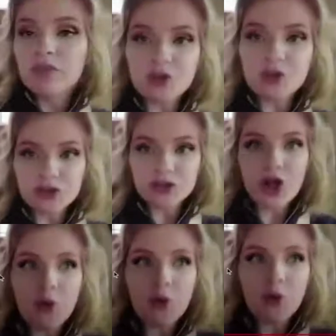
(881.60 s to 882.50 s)

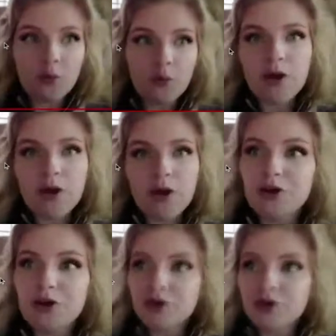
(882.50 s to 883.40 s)

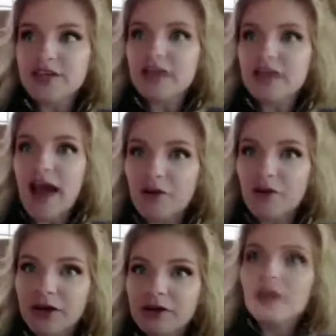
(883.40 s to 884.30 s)

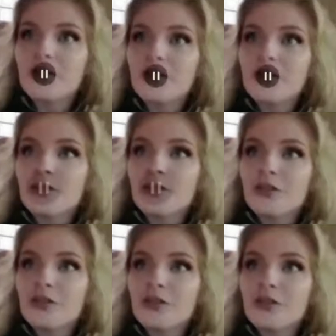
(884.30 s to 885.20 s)

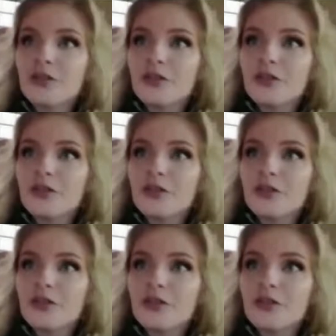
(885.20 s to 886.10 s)

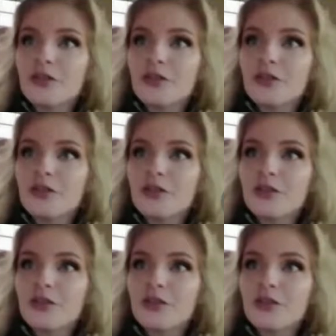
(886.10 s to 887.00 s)

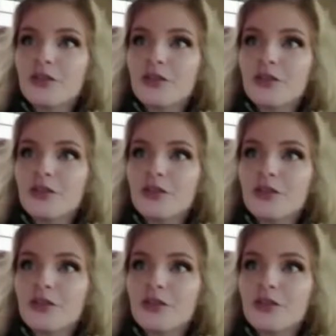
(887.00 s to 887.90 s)

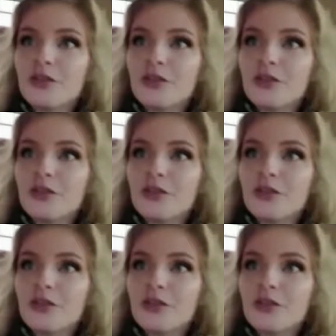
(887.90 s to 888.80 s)

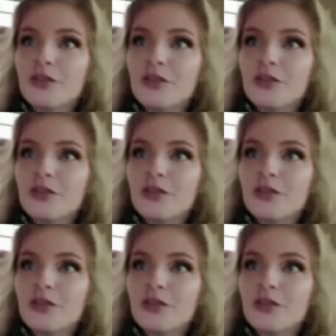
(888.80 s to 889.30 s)
Nothing is said.